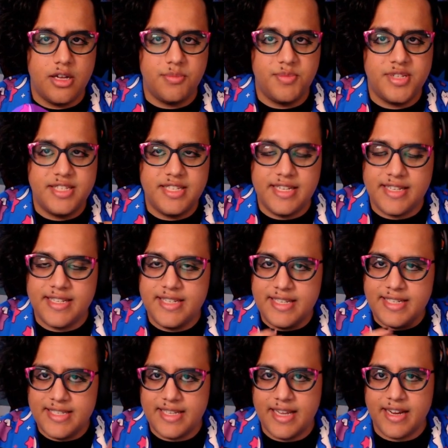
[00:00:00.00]

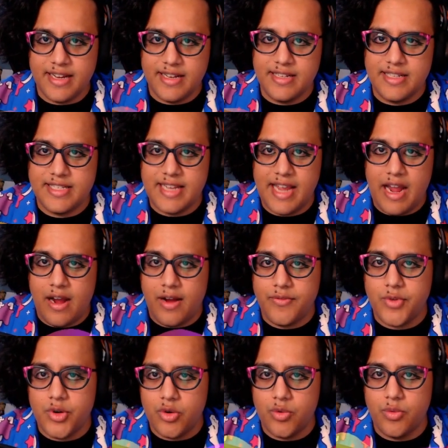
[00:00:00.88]
60 seconds
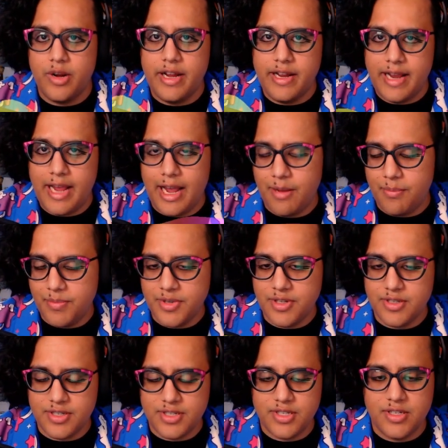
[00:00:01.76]
after a raid
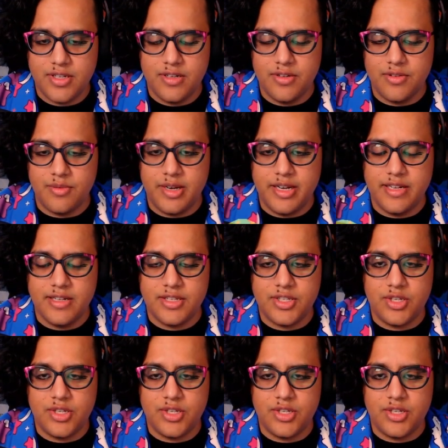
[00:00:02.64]
happens, right?